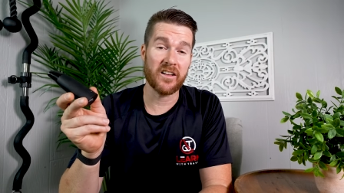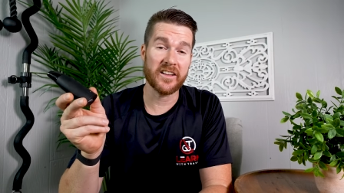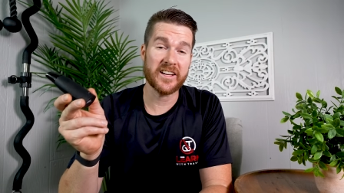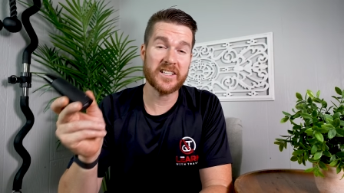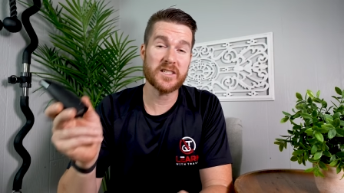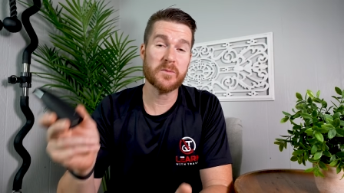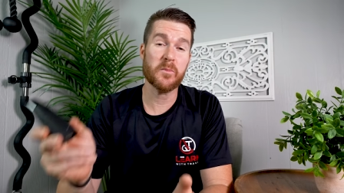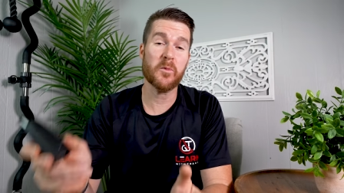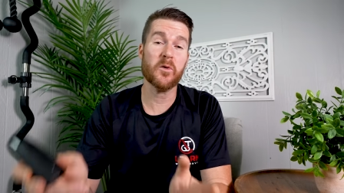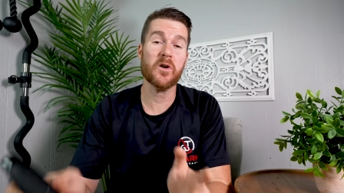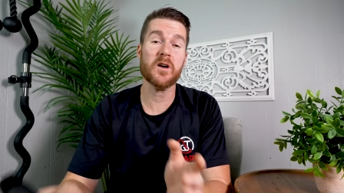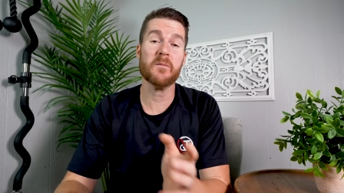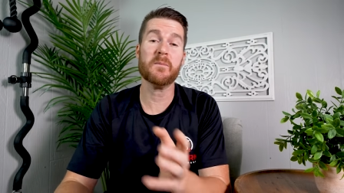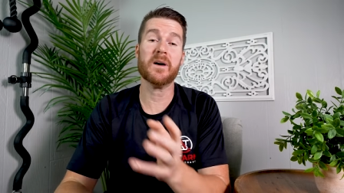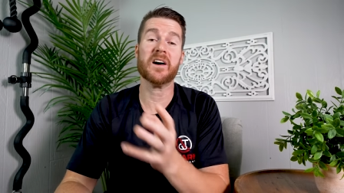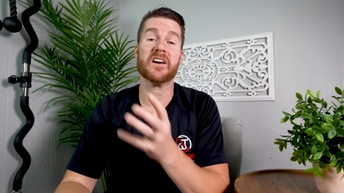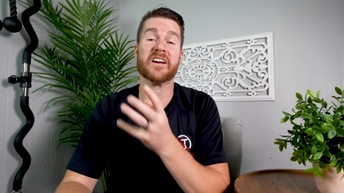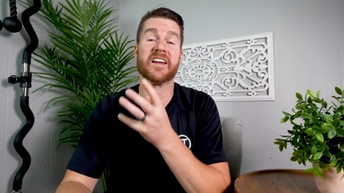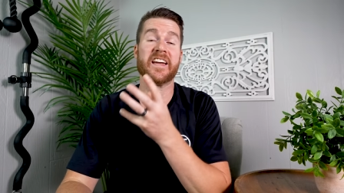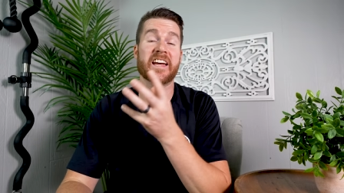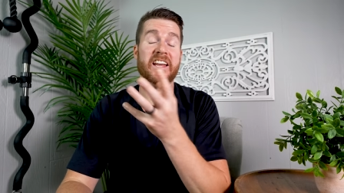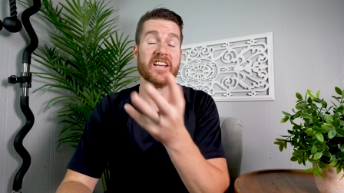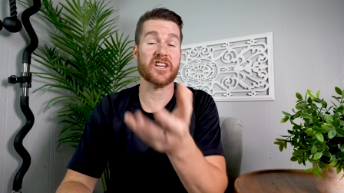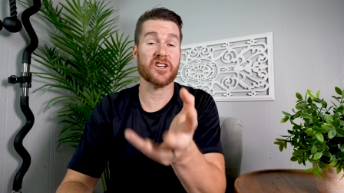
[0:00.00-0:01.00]
It's more about
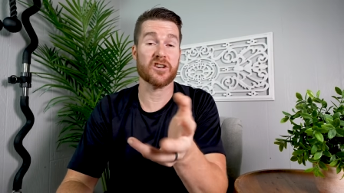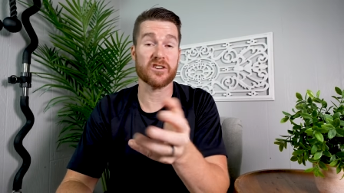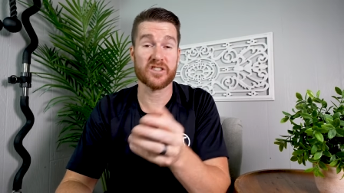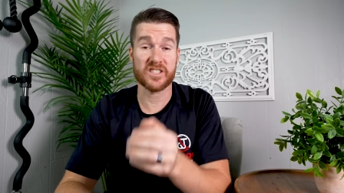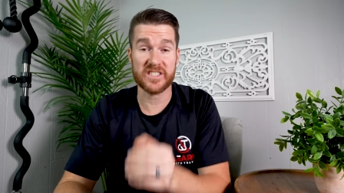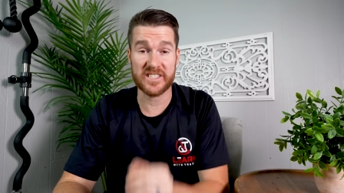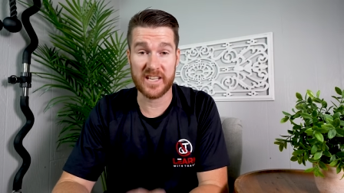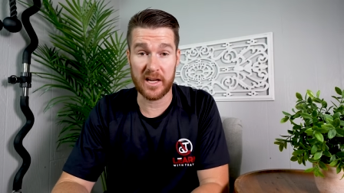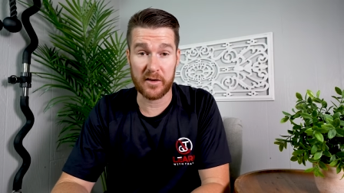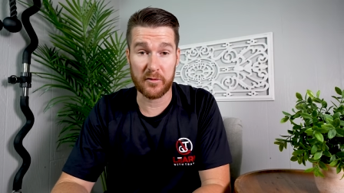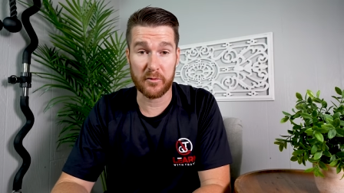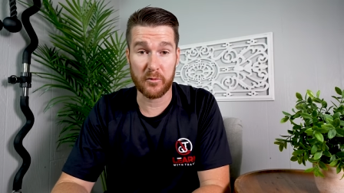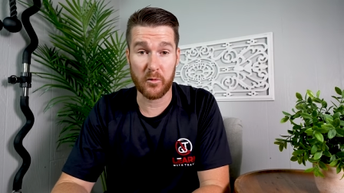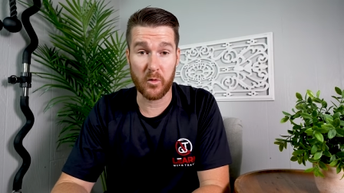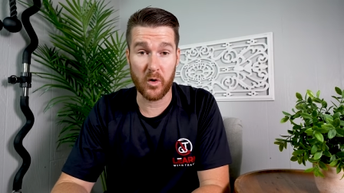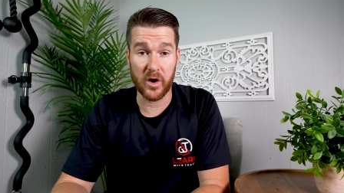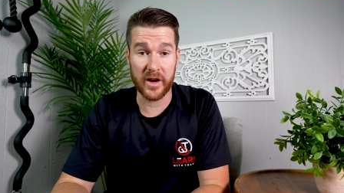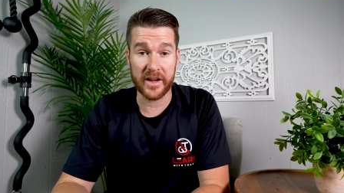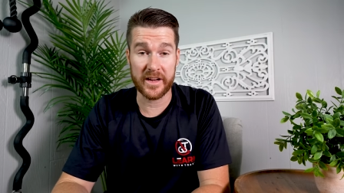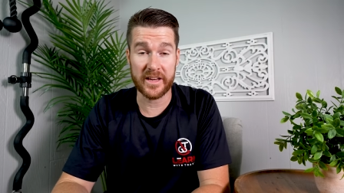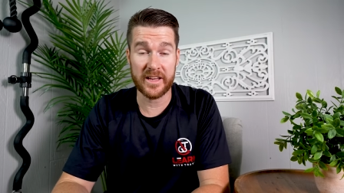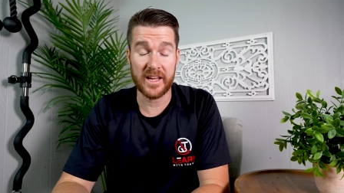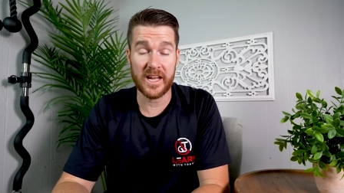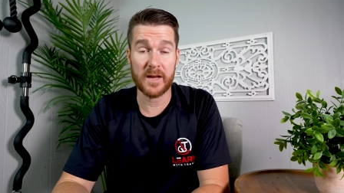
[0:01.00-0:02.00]
getting yourself
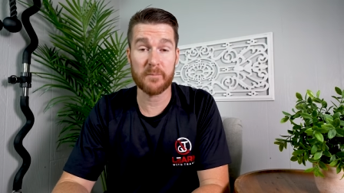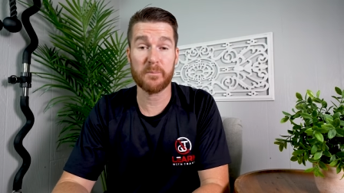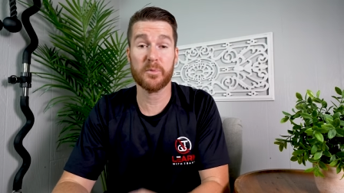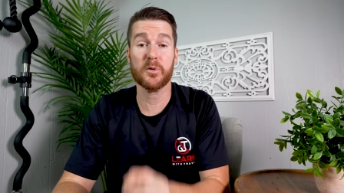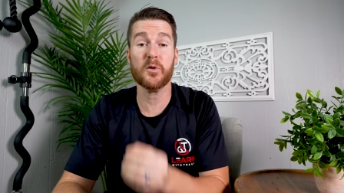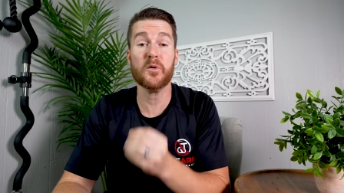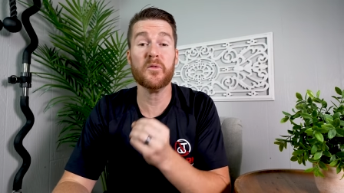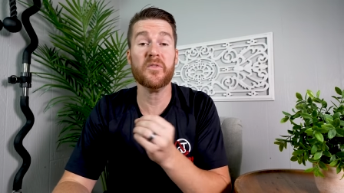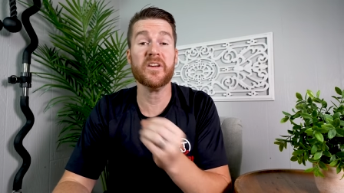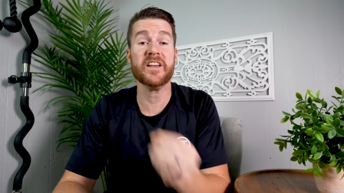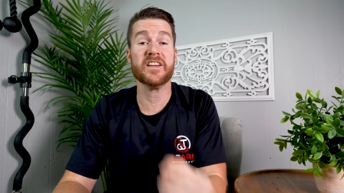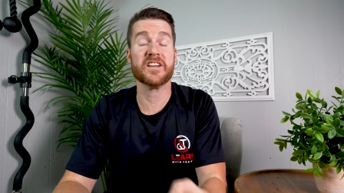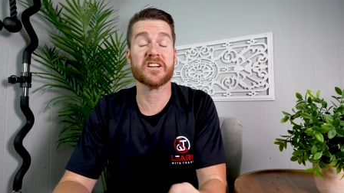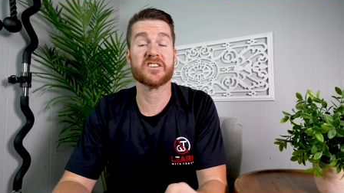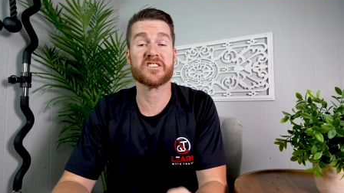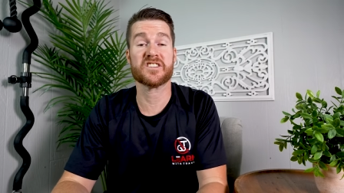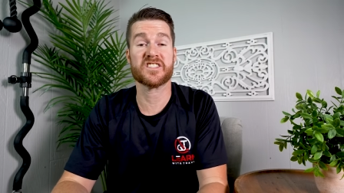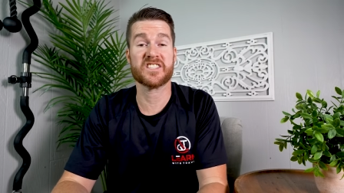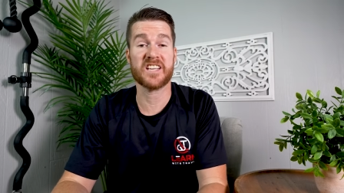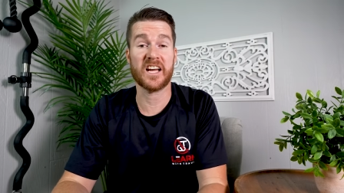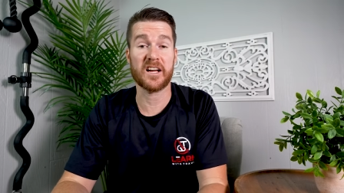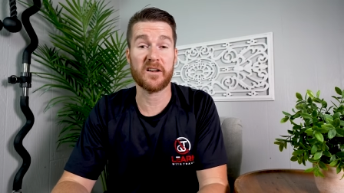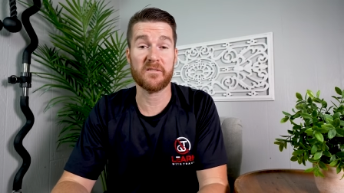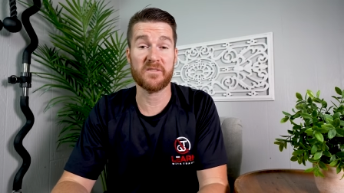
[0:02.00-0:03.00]
right and proving to
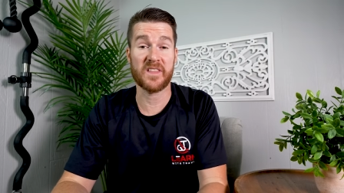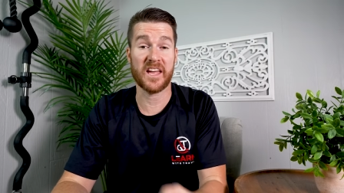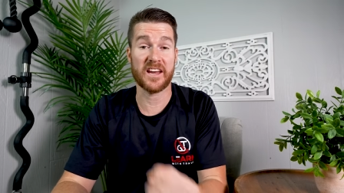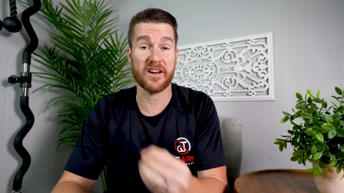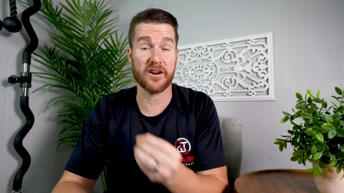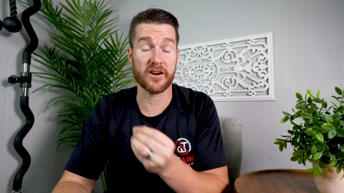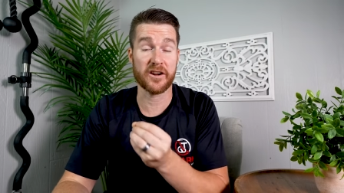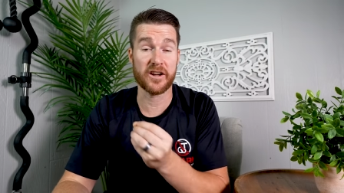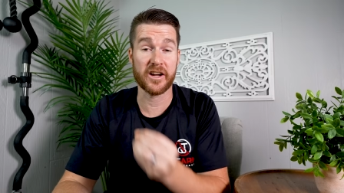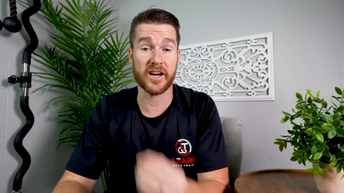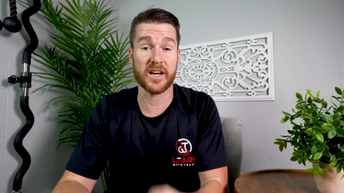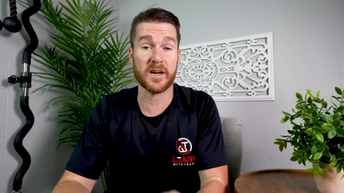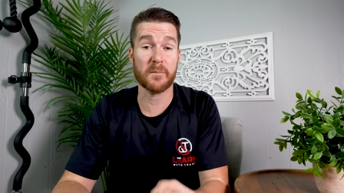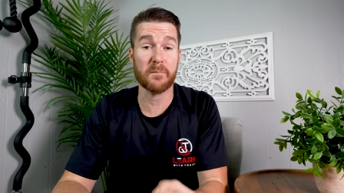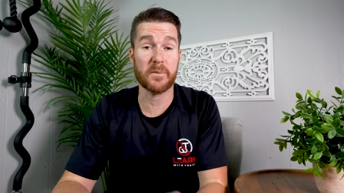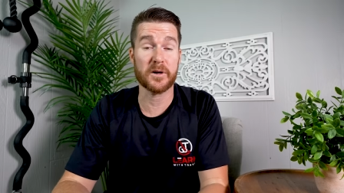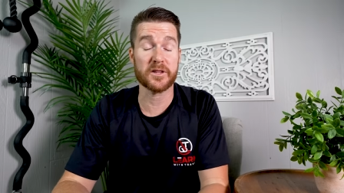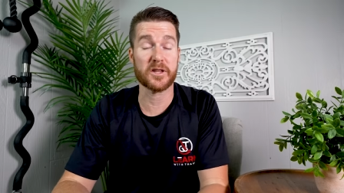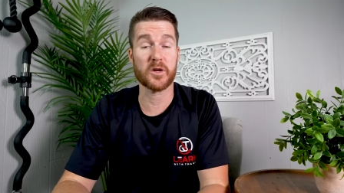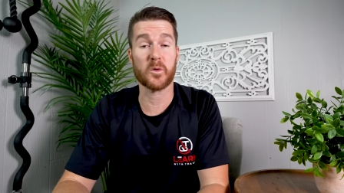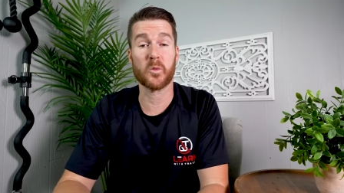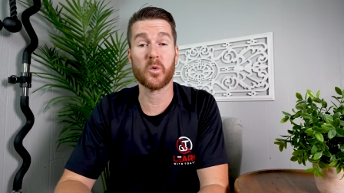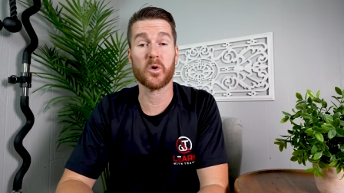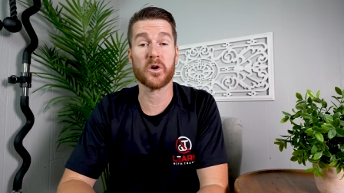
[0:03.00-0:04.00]
yourself that you're gonna put
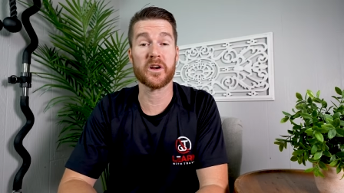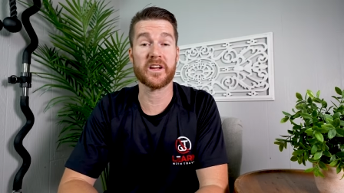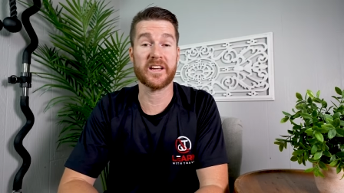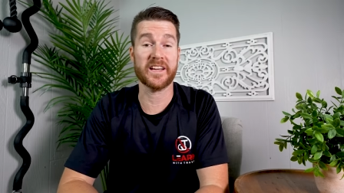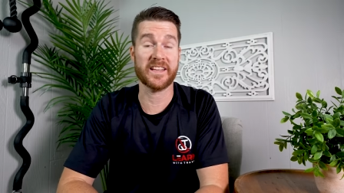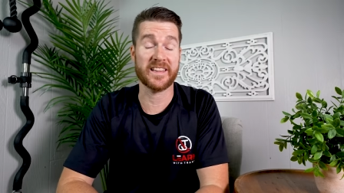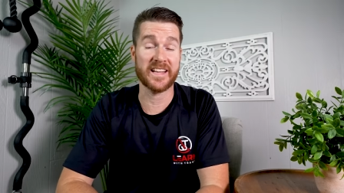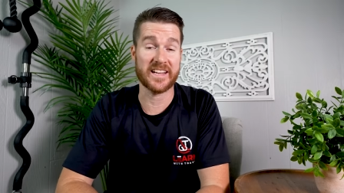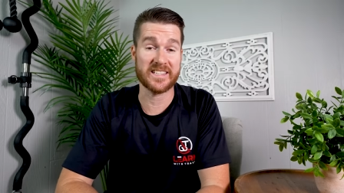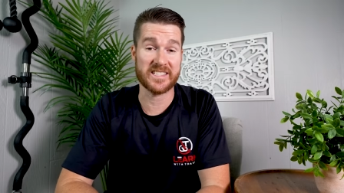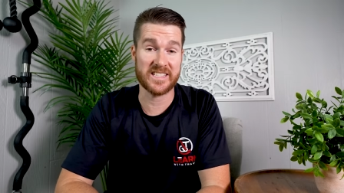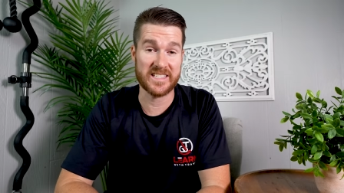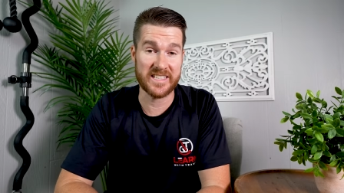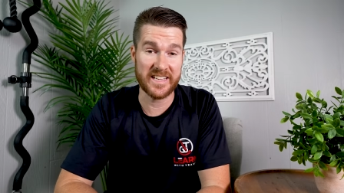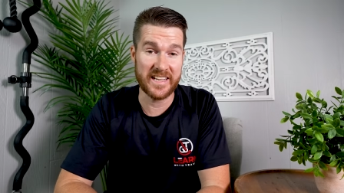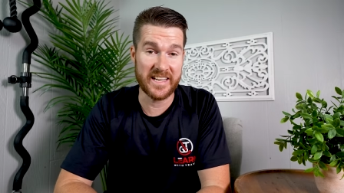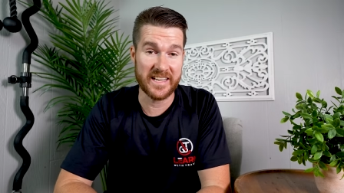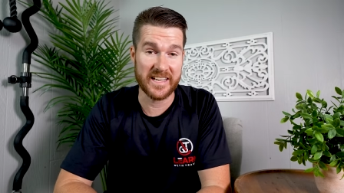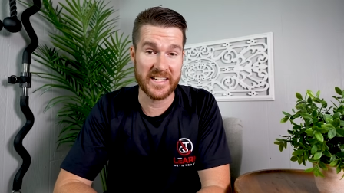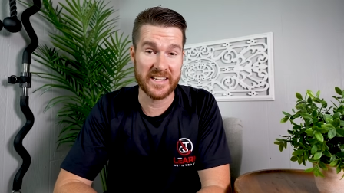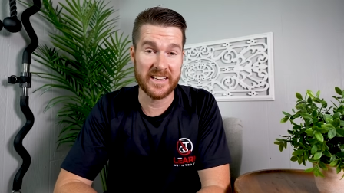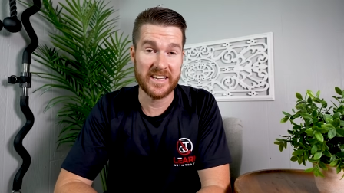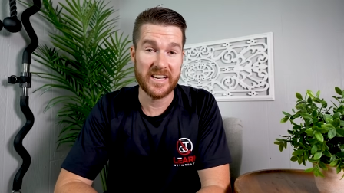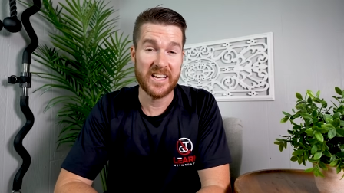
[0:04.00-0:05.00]
the work in that's
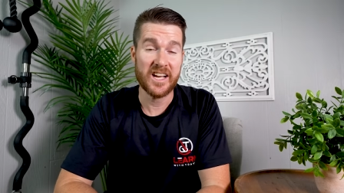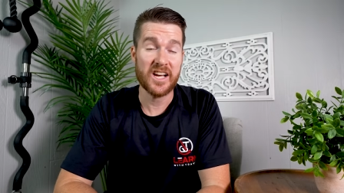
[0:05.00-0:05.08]
needed.